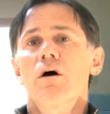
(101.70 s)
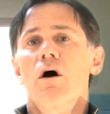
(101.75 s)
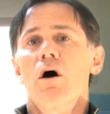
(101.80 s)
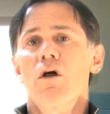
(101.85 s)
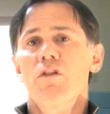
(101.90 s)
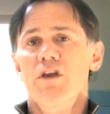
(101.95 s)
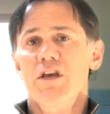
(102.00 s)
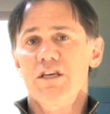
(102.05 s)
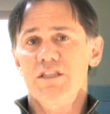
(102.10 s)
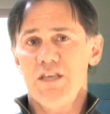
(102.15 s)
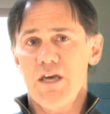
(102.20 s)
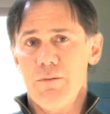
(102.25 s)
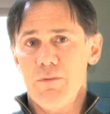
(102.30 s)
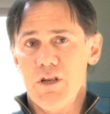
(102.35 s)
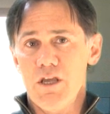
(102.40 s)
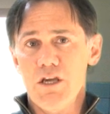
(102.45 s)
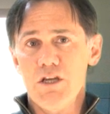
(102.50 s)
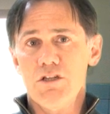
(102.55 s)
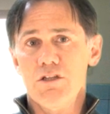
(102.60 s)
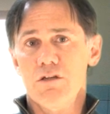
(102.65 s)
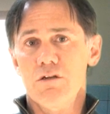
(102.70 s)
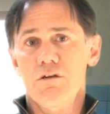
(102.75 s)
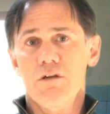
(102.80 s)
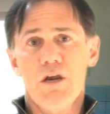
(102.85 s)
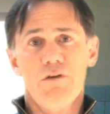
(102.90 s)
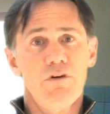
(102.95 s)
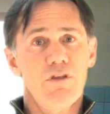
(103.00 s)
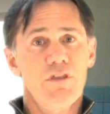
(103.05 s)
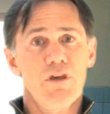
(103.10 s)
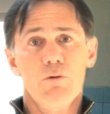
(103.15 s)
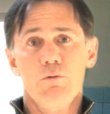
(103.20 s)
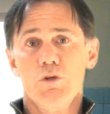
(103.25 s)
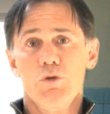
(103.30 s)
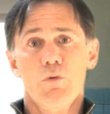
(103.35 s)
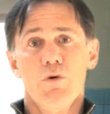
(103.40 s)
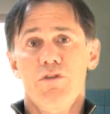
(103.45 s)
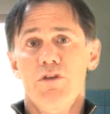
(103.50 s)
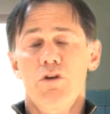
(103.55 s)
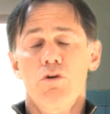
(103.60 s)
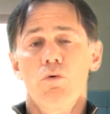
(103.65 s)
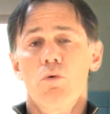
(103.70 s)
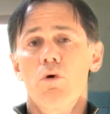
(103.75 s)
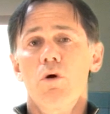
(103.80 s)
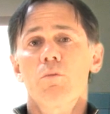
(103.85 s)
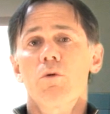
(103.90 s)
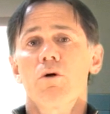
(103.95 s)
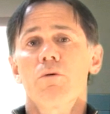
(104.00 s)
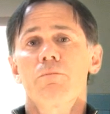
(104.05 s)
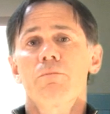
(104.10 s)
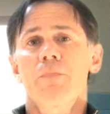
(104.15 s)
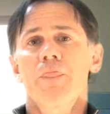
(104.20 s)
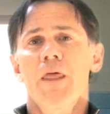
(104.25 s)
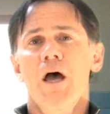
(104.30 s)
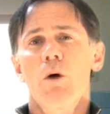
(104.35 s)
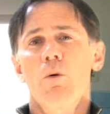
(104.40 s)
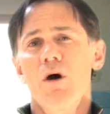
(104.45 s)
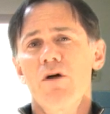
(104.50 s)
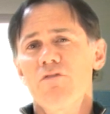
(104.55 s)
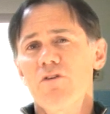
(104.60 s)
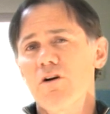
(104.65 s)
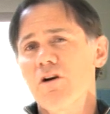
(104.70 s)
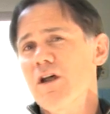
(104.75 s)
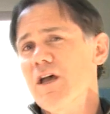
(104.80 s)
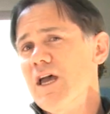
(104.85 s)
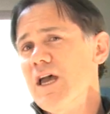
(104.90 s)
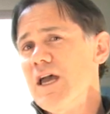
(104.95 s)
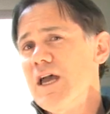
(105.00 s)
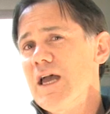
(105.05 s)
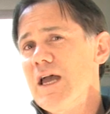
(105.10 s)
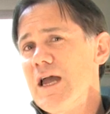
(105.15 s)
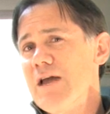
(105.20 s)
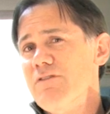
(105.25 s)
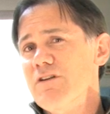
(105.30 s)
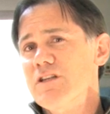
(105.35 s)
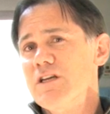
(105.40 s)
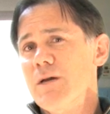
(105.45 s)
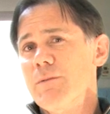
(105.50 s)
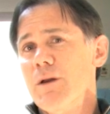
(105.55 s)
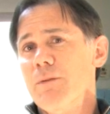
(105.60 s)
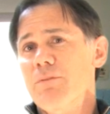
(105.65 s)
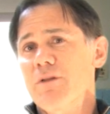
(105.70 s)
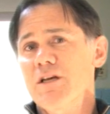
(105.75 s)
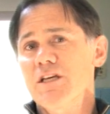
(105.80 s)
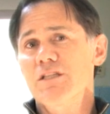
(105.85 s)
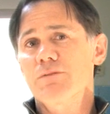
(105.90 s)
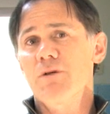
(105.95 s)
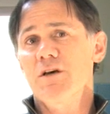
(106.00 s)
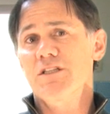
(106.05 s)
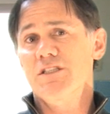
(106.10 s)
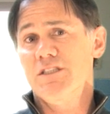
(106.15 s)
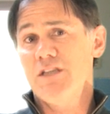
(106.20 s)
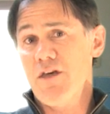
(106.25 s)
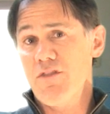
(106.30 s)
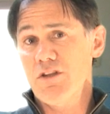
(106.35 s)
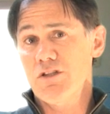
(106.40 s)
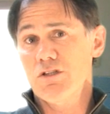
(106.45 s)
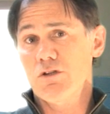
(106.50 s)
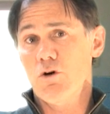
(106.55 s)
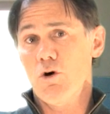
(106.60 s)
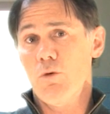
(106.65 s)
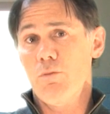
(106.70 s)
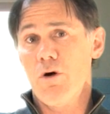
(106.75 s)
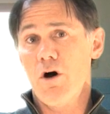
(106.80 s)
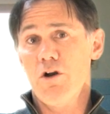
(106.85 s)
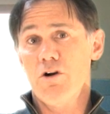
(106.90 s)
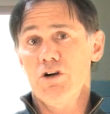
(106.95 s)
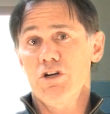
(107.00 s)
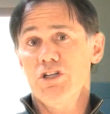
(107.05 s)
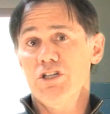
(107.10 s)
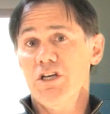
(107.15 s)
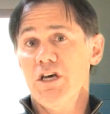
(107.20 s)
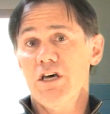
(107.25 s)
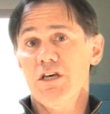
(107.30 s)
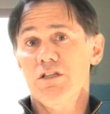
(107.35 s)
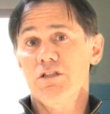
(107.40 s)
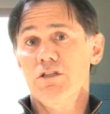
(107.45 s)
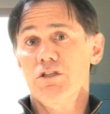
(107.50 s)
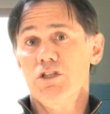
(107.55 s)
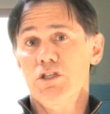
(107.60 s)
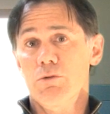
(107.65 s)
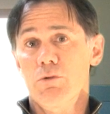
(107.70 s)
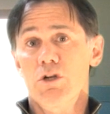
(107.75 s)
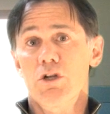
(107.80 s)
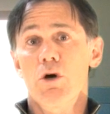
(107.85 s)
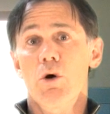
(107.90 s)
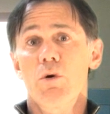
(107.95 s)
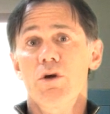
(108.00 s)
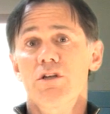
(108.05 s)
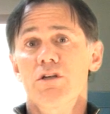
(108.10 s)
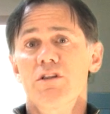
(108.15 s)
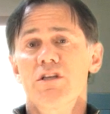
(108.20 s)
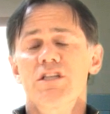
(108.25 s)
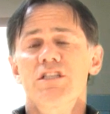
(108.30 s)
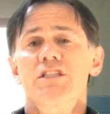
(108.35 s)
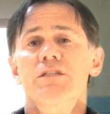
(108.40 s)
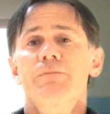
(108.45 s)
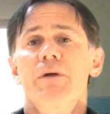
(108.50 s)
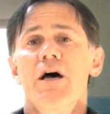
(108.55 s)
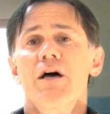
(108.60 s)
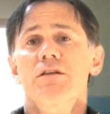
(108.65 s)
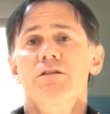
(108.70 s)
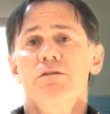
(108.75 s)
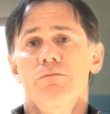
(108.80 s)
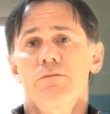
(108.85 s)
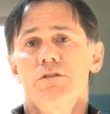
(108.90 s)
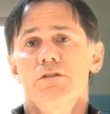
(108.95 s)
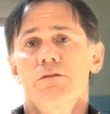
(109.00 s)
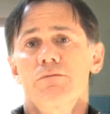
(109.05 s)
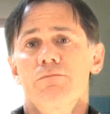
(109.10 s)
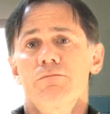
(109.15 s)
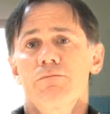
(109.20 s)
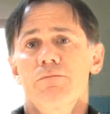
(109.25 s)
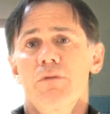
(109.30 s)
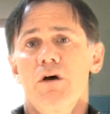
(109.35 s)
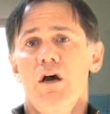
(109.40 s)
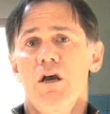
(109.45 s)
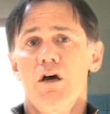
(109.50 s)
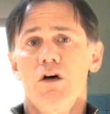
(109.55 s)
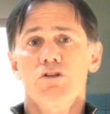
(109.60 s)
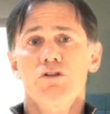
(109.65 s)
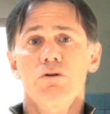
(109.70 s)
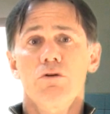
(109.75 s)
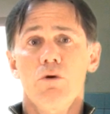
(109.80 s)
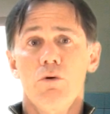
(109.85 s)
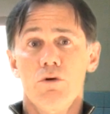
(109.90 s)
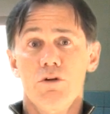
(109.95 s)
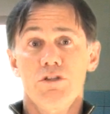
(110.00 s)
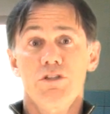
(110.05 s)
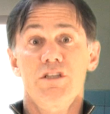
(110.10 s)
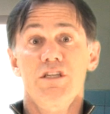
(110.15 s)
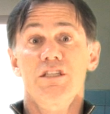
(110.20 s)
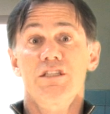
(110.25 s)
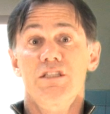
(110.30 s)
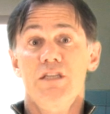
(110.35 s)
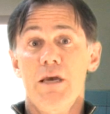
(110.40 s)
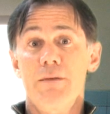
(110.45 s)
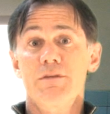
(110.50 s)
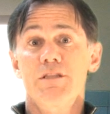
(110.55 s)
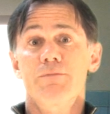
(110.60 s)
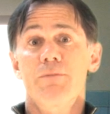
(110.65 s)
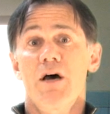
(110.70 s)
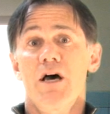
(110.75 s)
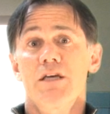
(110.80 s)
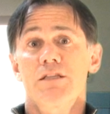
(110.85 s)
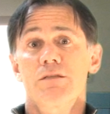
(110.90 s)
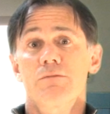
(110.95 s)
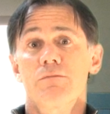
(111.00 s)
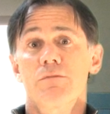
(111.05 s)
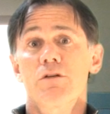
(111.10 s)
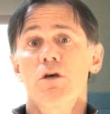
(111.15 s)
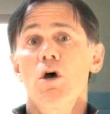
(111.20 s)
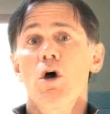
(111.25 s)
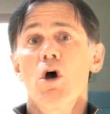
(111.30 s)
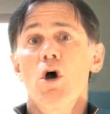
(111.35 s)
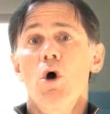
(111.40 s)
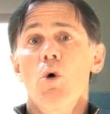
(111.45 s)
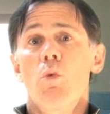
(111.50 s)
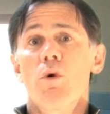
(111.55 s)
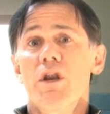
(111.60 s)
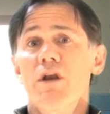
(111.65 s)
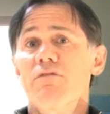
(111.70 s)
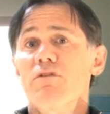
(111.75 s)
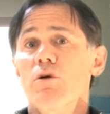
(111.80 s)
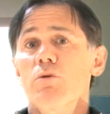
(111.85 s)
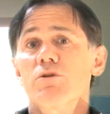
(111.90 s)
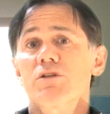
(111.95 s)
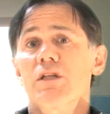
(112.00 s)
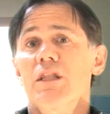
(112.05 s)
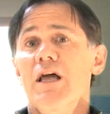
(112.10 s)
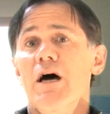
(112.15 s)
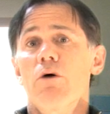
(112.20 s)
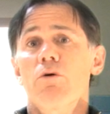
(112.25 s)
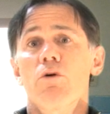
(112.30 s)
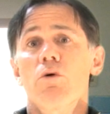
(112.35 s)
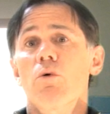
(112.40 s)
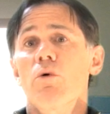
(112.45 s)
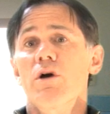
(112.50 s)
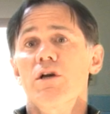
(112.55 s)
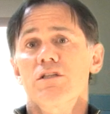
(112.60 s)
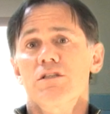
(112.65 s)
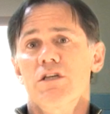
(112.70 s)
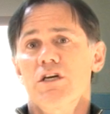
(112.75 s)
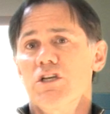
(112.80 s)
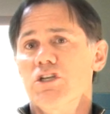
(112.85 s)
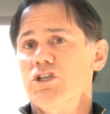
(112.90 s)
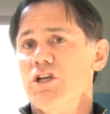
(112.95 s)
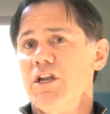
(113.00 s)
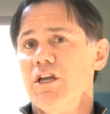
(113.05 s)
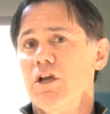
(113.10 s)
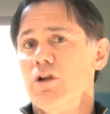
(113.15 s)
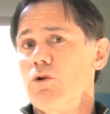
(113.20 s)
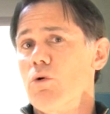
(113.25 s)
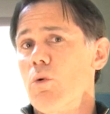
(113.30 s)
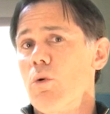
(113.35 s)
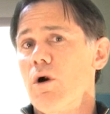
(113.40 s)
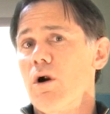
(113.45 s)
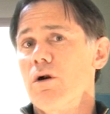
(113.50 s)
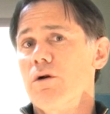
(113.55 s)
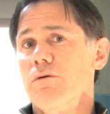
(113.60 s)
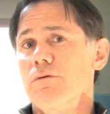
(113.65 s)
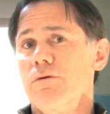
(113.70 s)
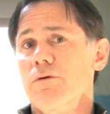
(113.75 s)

On the examination, everything was within normal. However, every time I placed my stethoscope on her chest, she would go into these spasms. I also noticed these same spasms whenever there was a loud noise, like shutting a door.